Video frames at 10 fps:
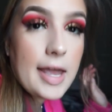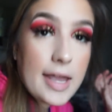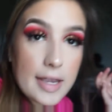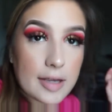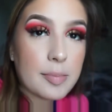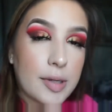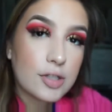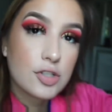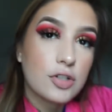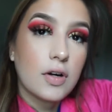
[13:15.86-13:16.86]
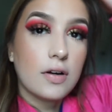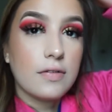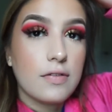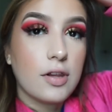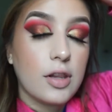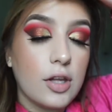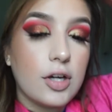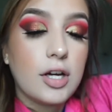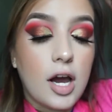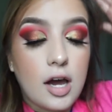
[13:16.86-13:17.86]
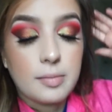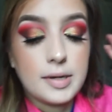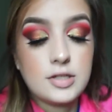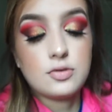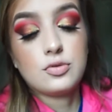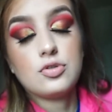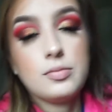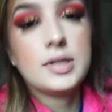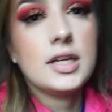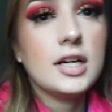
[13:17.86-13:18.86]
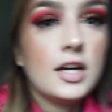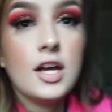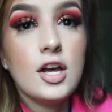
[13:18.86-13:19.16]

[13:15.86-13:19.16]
a picture of the look on my social media.